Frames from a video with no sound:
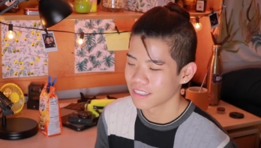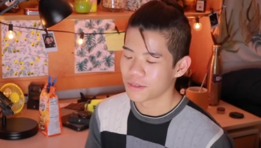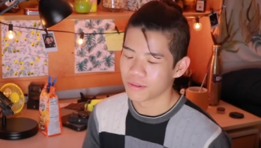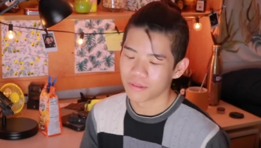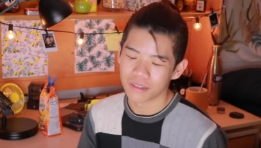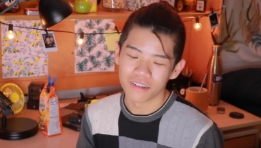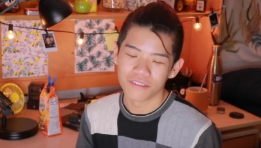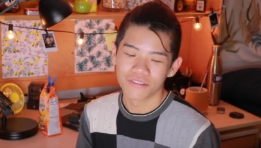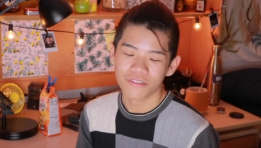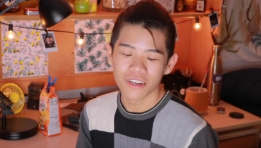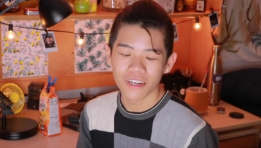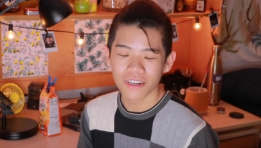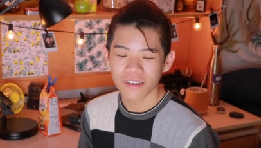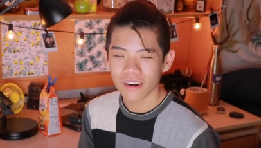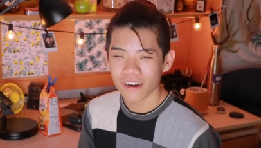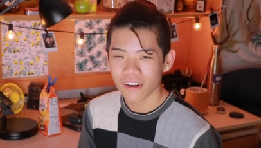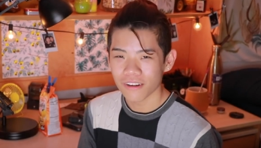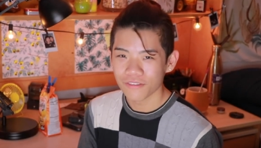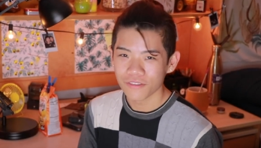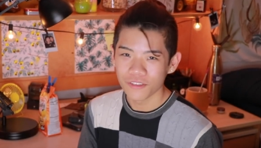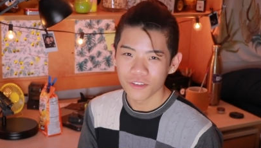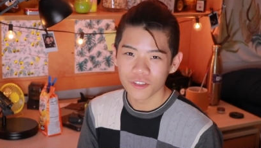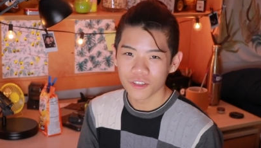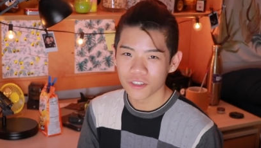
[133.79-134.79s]
So I wanna figure
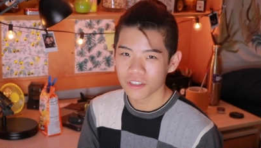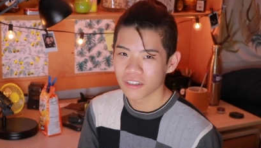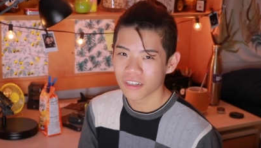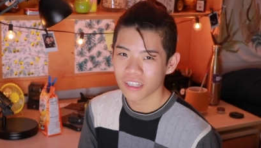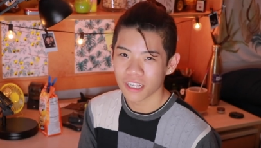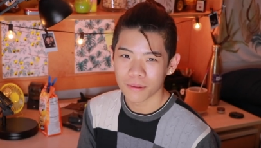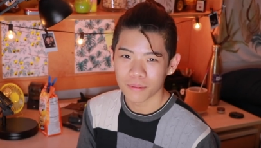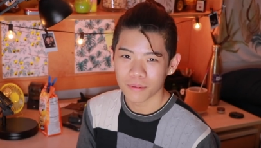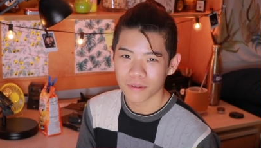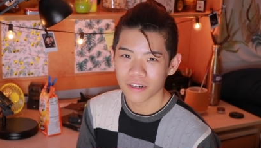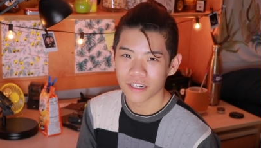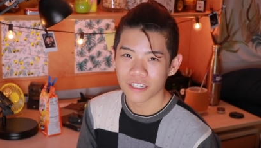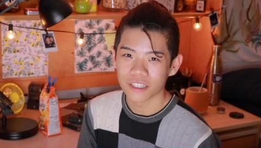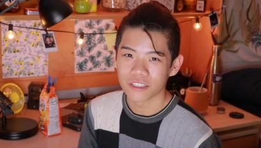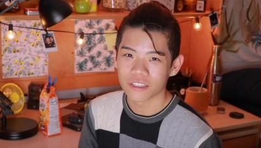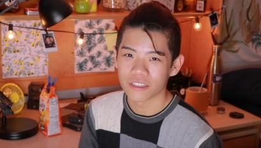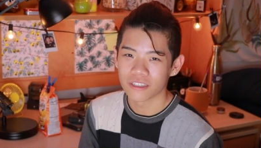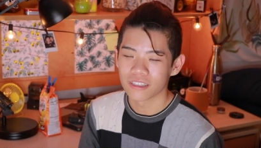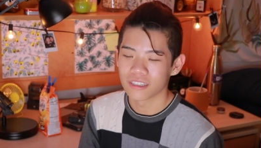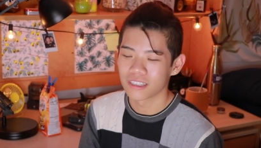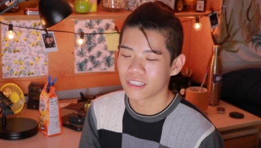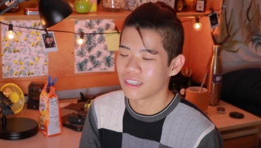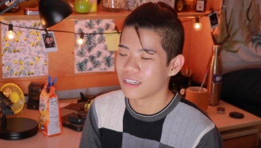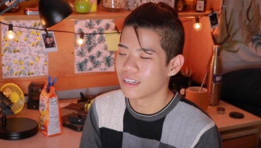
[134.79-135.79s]
out future
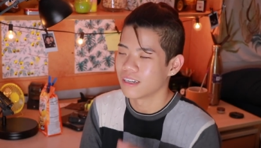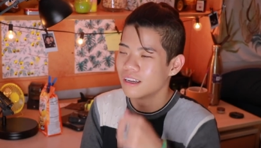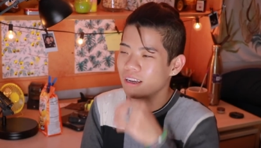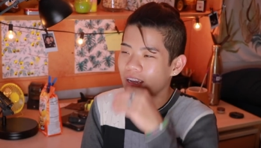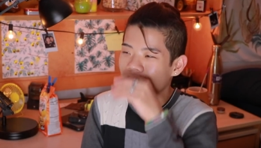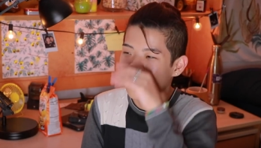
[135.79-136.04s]
collaborations and